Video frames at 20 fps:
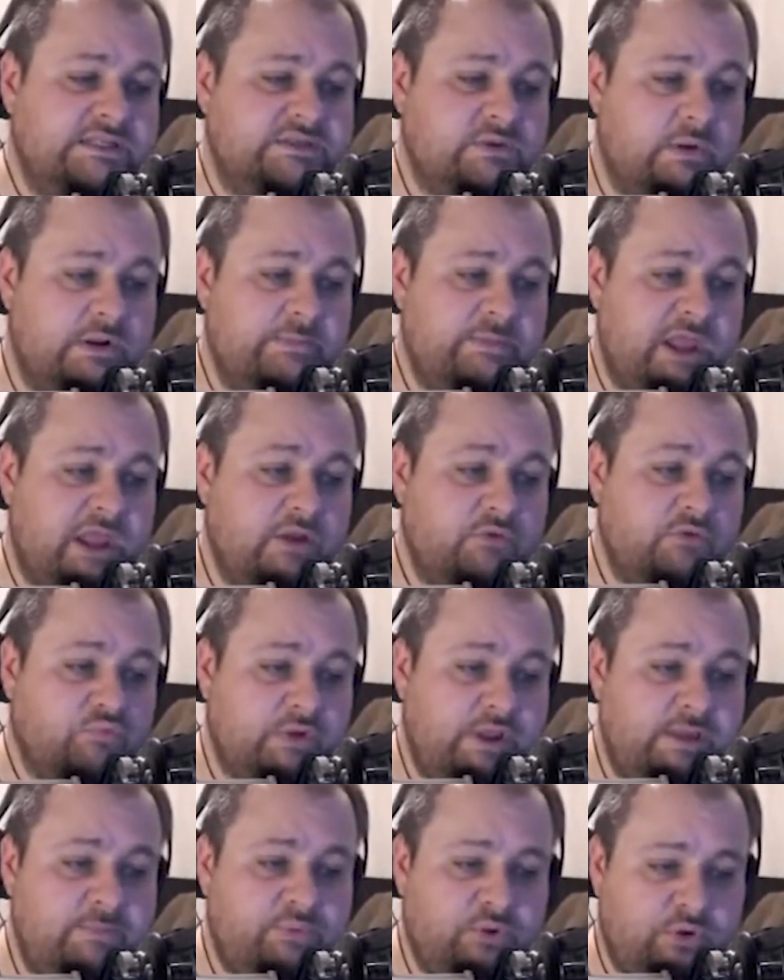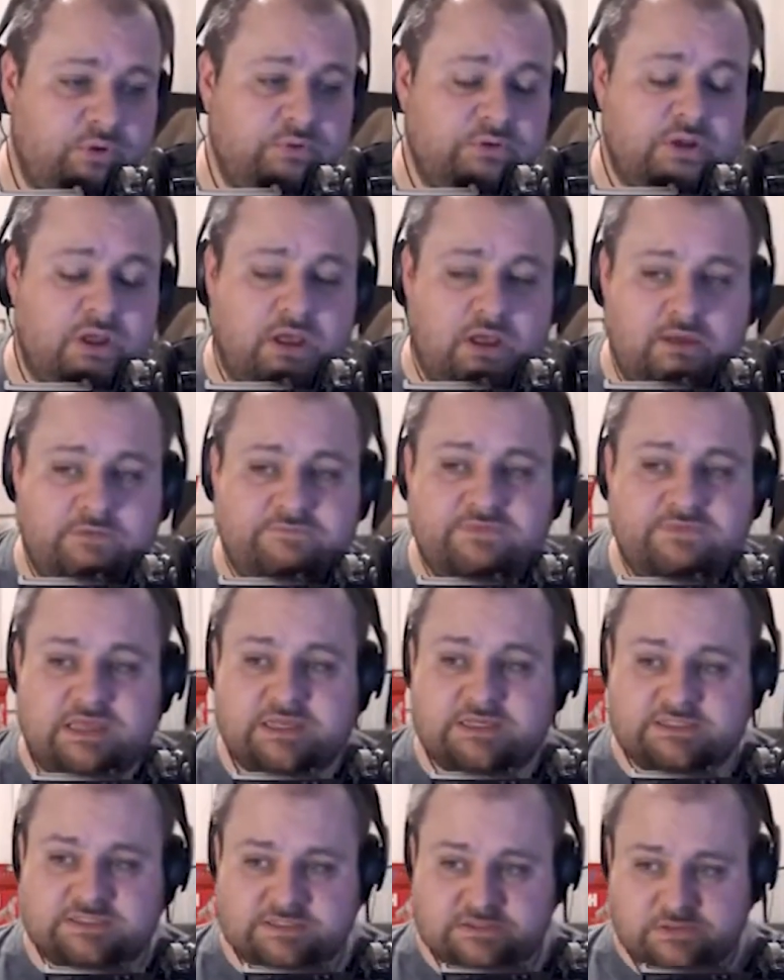going to be a reboot of the
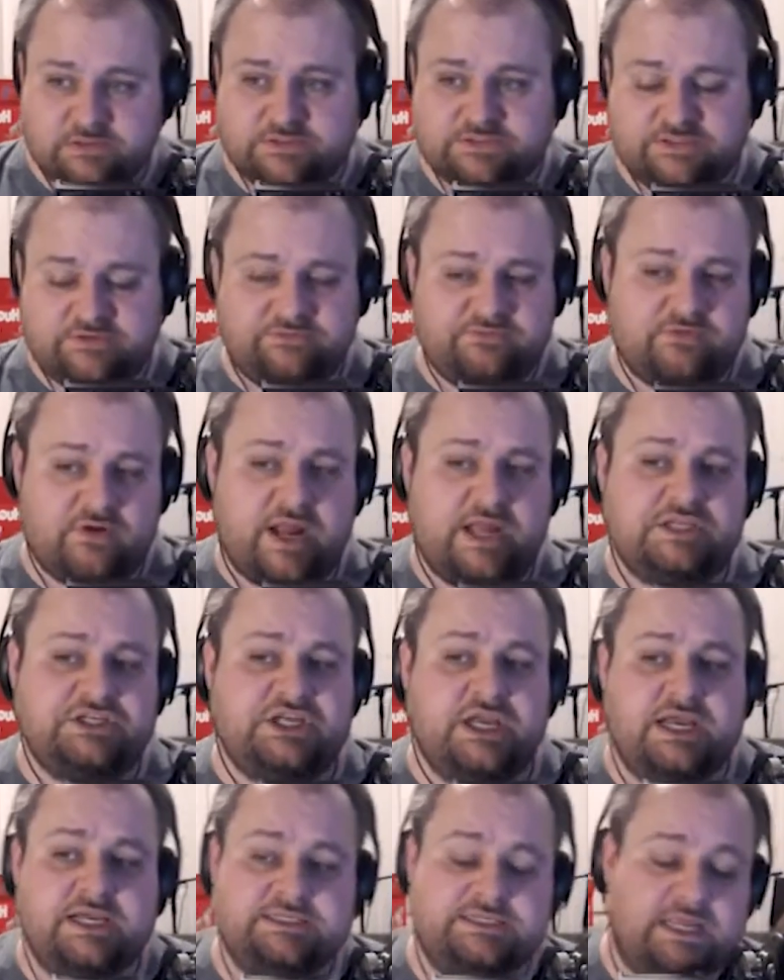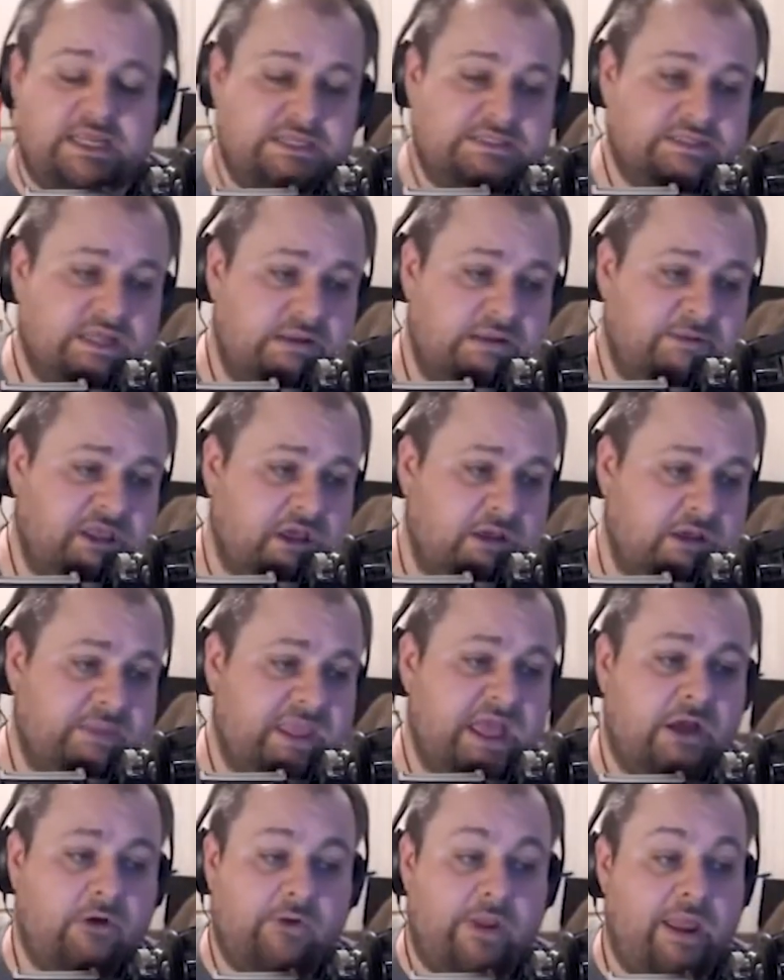exclusive franchise, and it's going to be coming
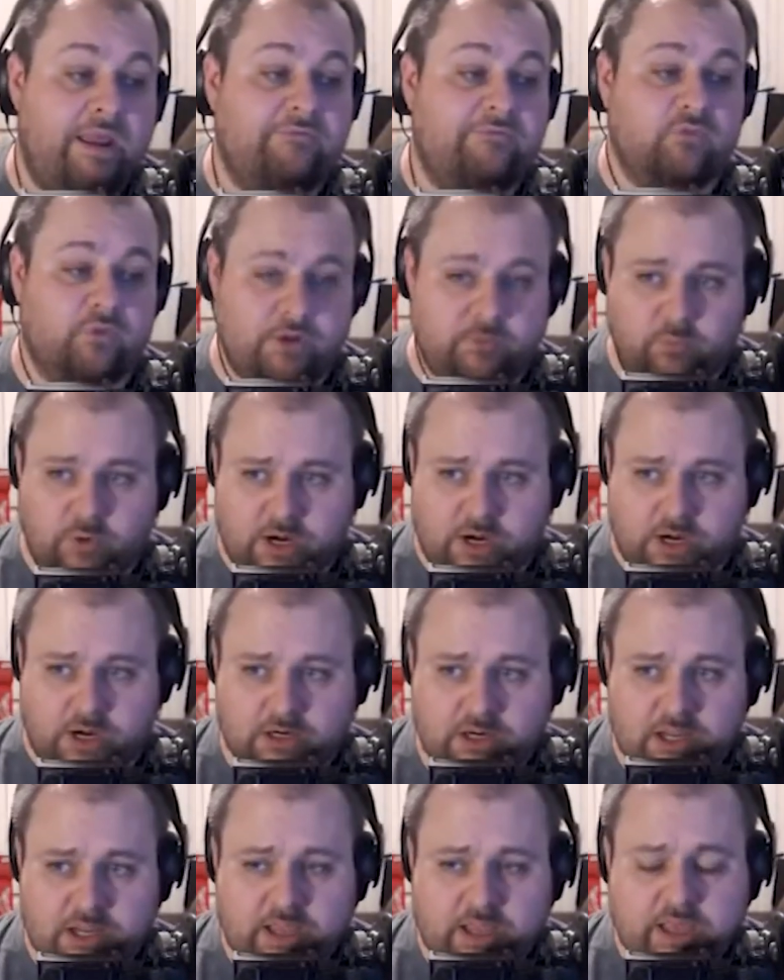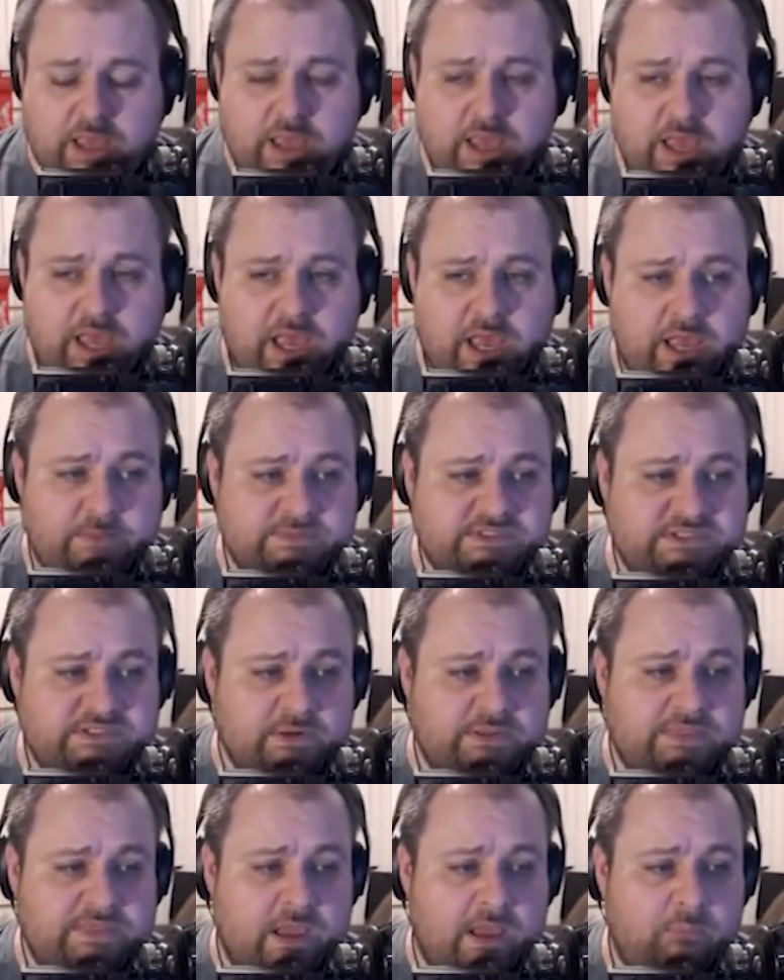out everywhere. So
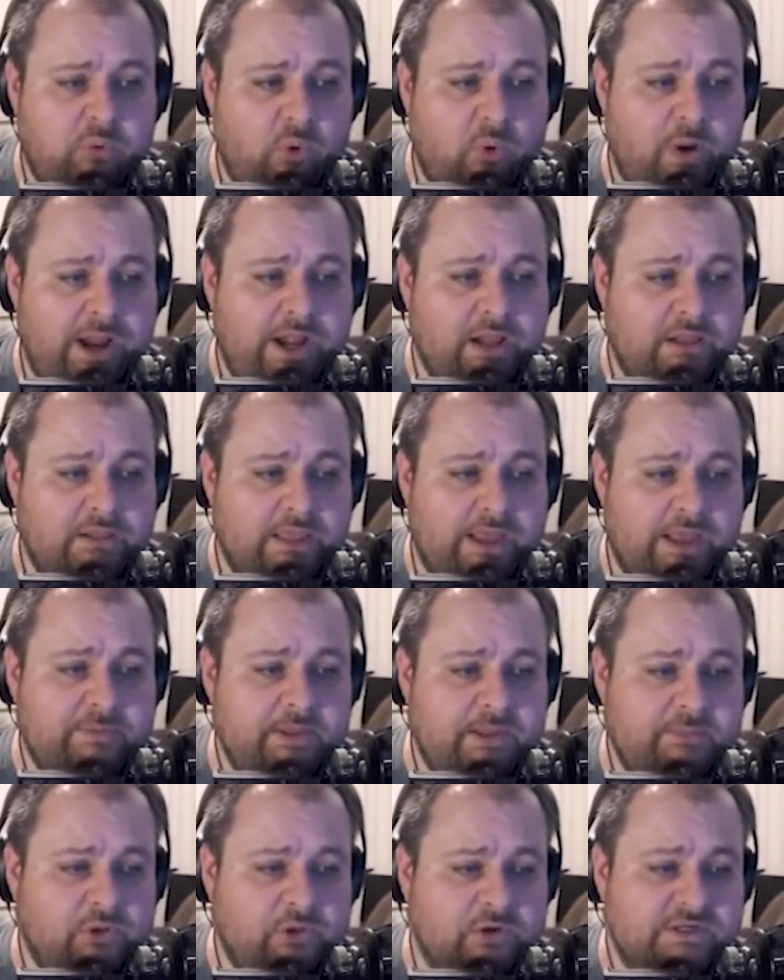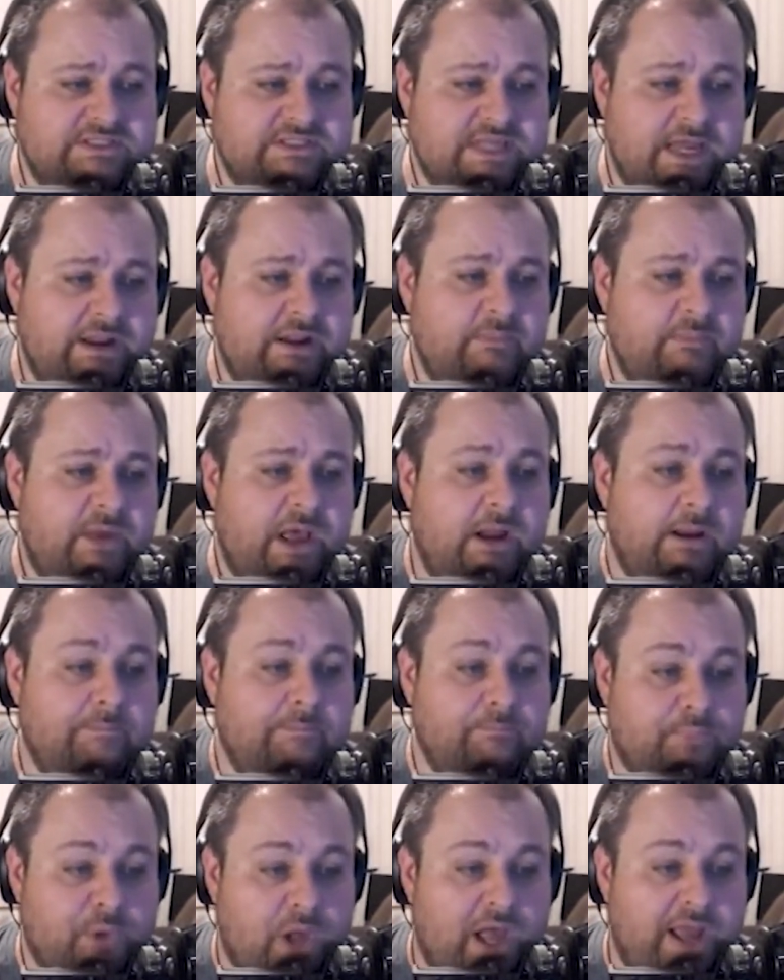at that point, a lot of people are excited about it,
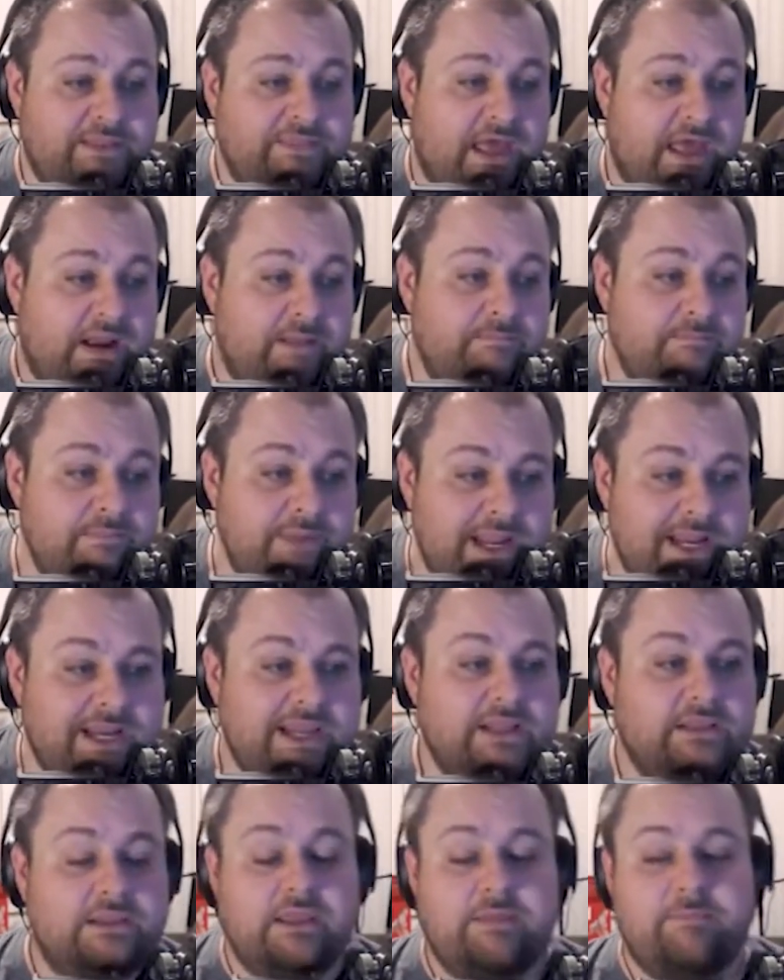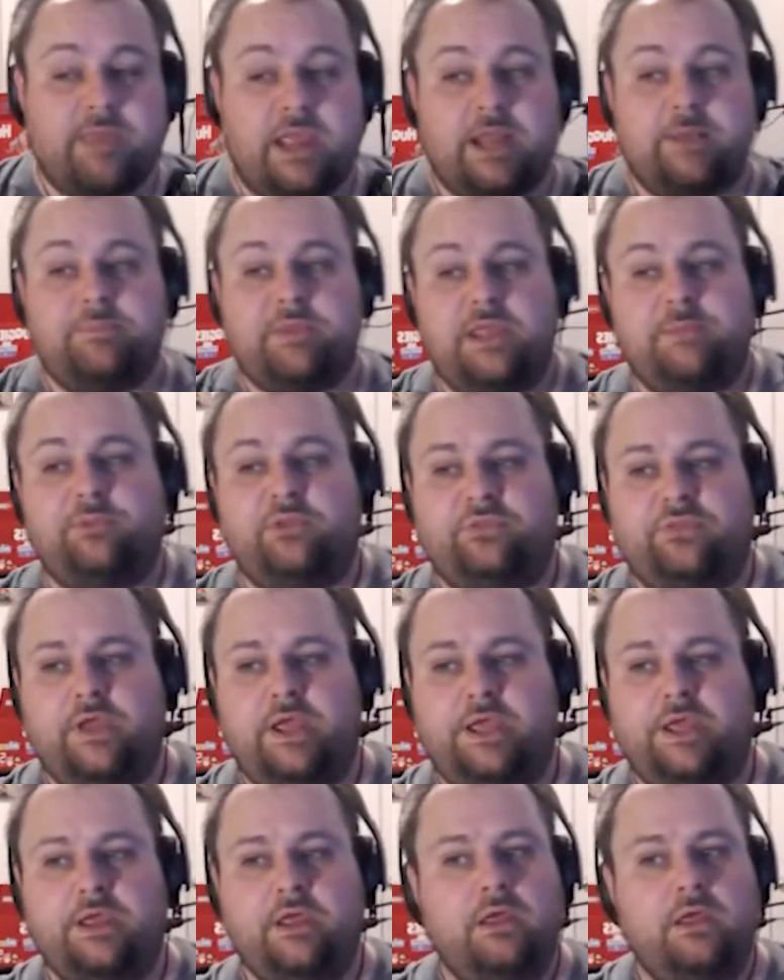but that immediately made people think,